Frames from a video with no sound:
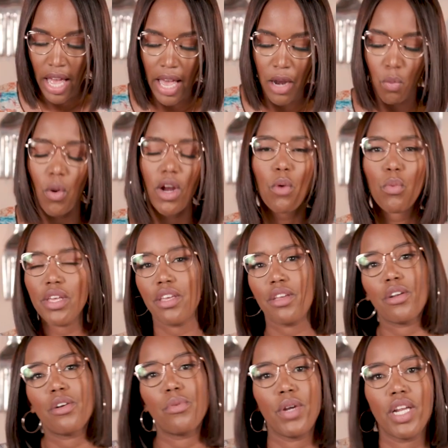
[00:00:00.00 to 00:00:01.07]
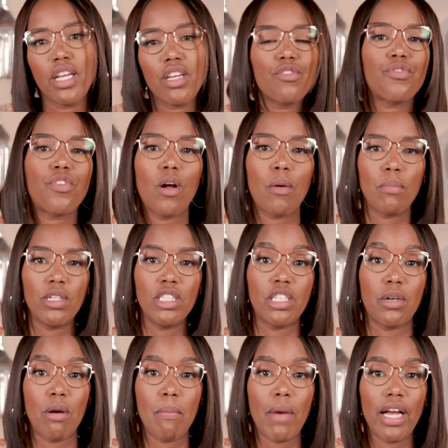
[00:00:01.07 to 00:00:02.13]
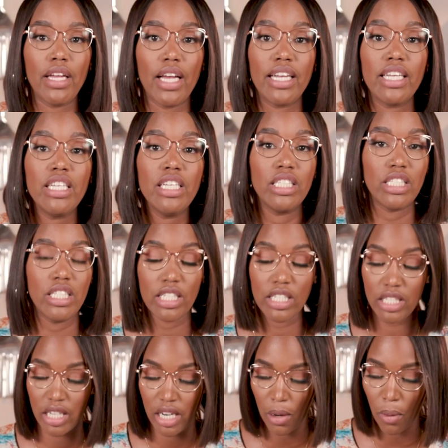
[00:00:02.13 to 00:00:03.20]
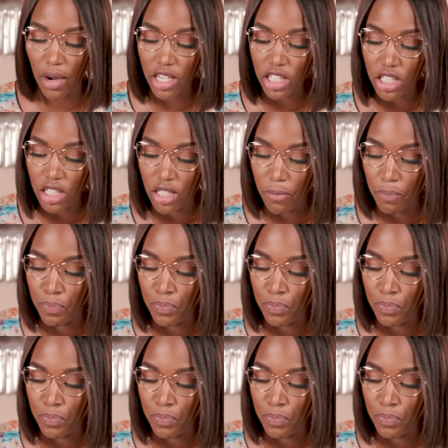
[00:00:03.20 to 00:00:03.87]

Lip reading: And what are we hearing from Jeremiah? He is discouraged.